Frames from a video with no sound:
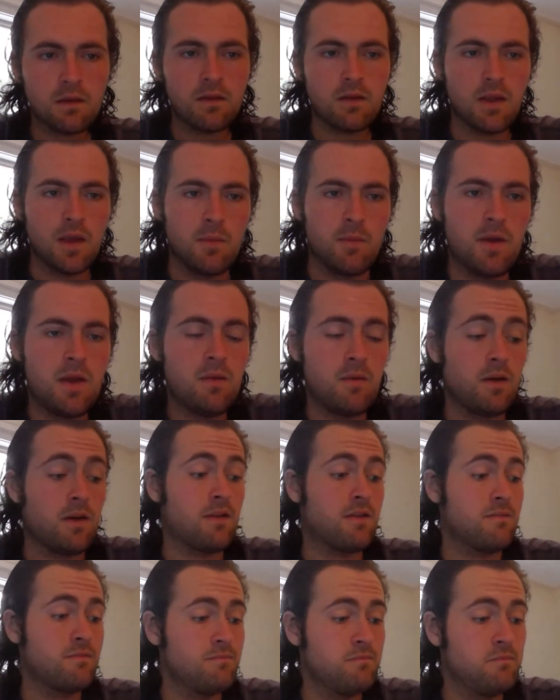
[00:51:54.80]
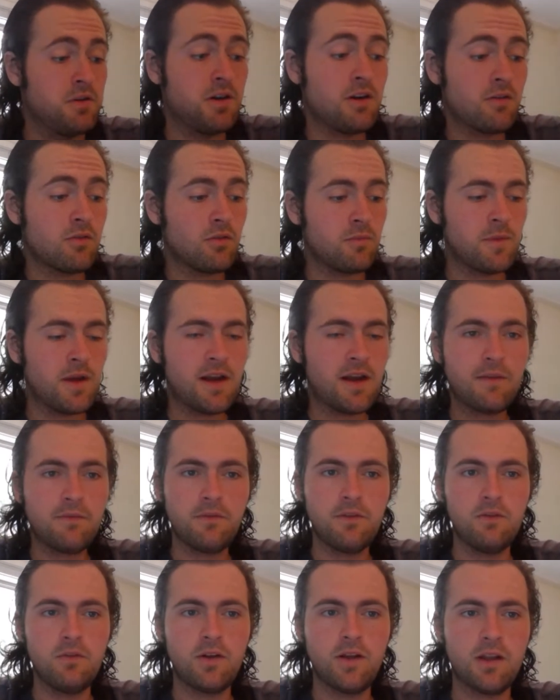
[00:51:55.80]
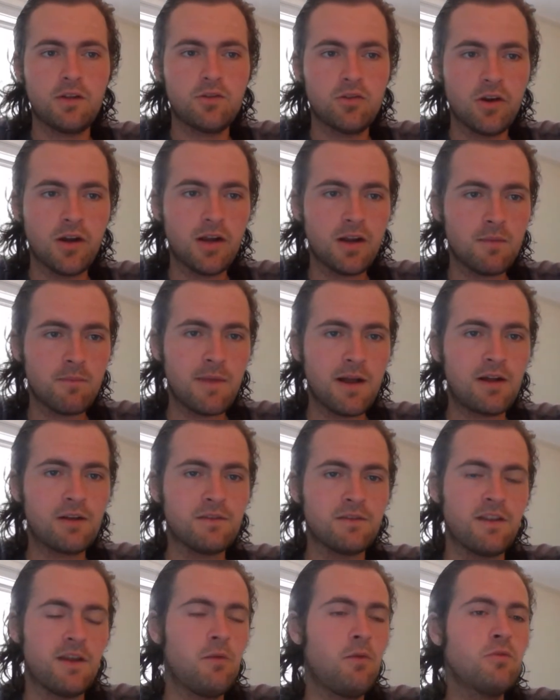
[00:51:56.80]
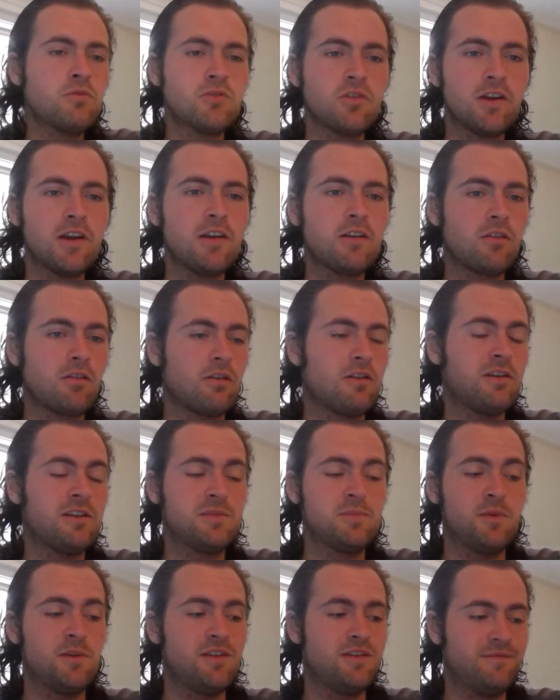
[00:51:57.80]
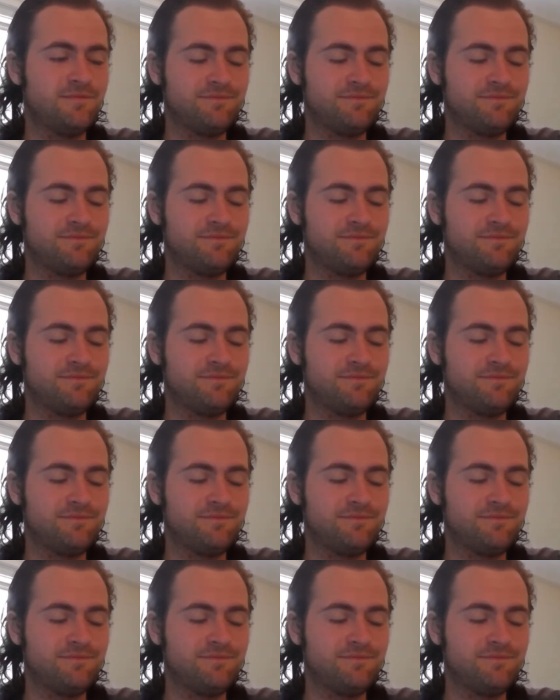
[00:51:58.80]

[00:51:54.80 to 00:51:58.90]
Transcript: And maybe Botterill might have to look at trading. They won't trade Crosby.